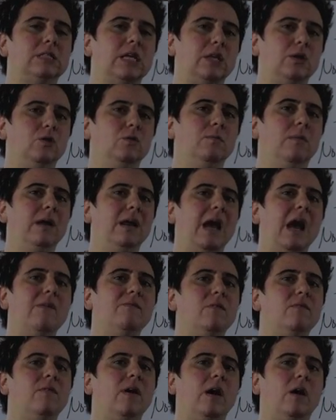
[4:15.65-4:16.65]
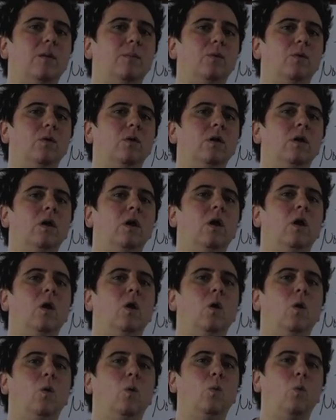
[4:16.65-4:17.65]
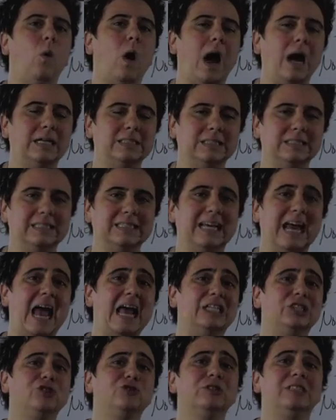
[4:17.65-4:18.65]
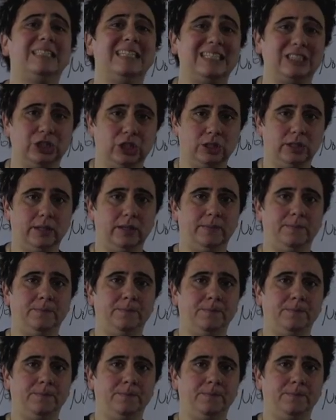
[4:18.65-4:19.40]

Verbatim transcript: that you might have available wisely and strategically.